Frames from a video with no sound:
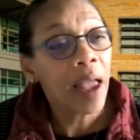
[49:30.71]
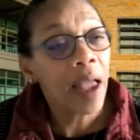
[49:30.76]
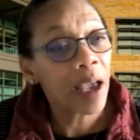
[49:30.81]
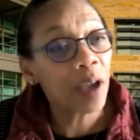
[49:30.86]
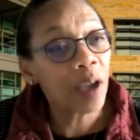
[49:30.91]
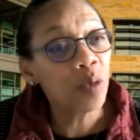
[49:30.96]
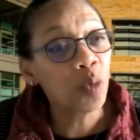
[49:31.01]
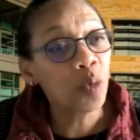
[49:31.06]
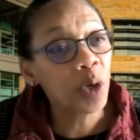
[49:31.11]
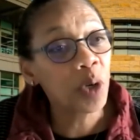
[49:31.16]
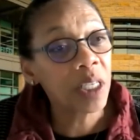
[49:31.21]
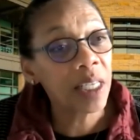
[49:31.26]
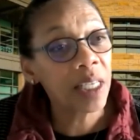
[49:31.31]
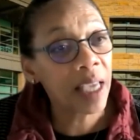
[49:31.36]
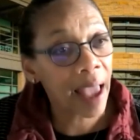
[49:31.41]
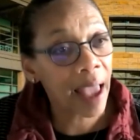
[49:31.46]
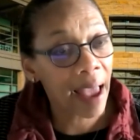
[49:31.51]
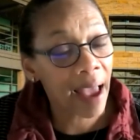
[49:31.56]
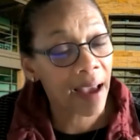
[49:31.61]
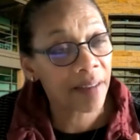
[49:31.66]
and really
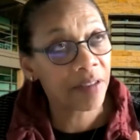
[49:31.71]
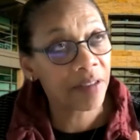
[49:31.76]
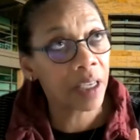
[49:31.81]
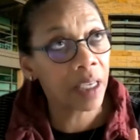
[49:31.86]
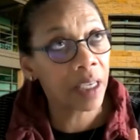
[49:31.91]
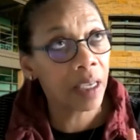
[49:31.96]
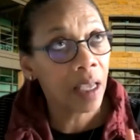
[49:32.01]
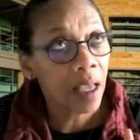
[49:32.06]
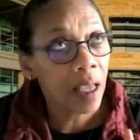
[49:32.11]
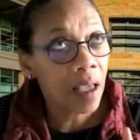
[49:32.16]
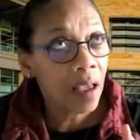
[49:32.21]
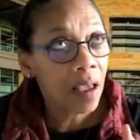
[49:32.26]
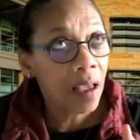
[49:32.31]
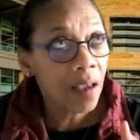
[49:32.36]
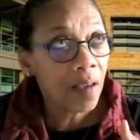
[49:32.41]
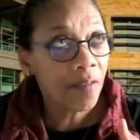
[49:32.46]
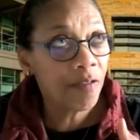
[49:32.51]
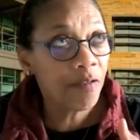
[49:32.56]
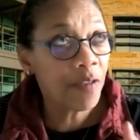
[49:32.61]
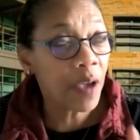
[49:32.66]
having
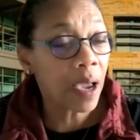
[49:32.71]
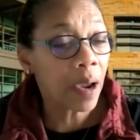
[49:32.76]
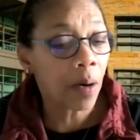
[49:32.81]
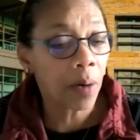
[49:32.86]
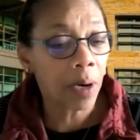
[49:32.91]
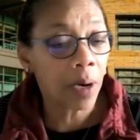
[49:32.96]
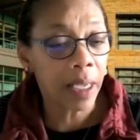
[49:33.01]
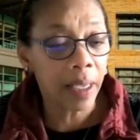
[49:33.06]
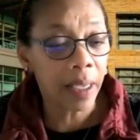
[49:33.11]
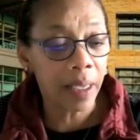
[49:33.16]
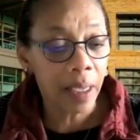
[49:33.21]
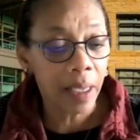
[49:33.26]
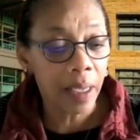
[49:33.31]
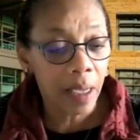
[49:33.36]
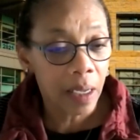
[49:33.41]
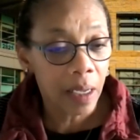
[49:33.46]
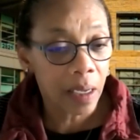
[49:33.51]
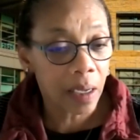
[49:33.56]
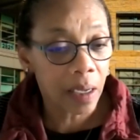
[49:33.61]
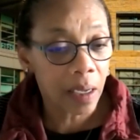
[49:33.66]
very
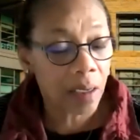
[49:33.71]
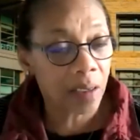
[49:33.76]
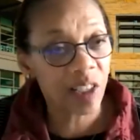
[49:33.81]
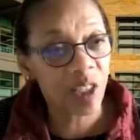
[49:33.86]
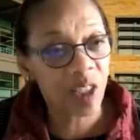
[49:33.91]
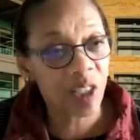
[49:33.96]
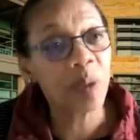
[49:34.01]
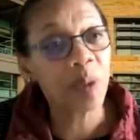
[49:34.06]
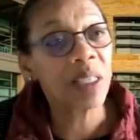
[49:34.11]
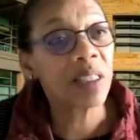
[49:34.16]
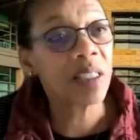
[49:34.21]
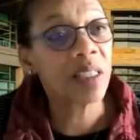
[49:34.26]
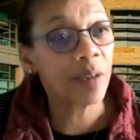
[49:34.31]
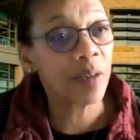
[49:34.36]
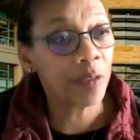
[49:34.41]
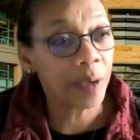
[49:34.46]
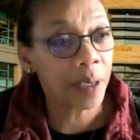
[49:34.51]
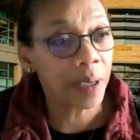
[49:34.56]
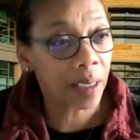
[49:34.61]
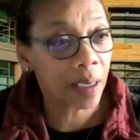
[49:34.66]

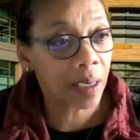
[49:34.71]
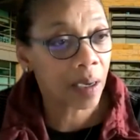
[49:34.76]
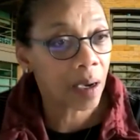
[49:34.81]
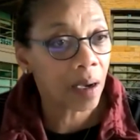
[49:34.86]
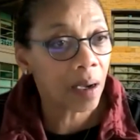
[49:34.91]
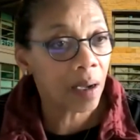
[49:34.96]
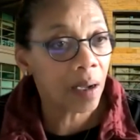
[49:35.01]
specific